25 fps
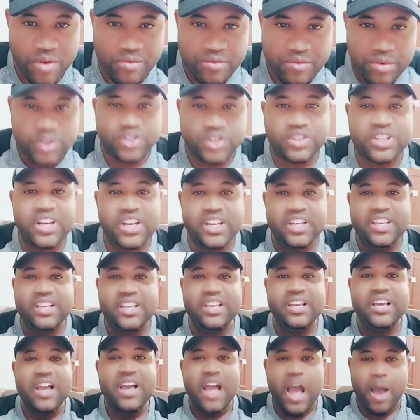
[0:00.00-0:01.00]

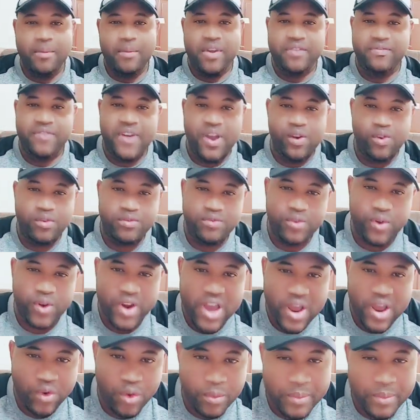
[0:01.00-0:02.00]
Unfortunately, I'm a fan of
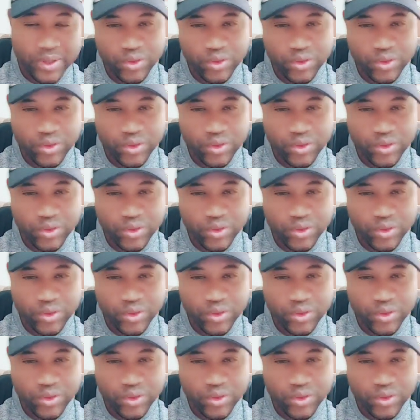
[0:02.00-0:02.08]
Ronaldo,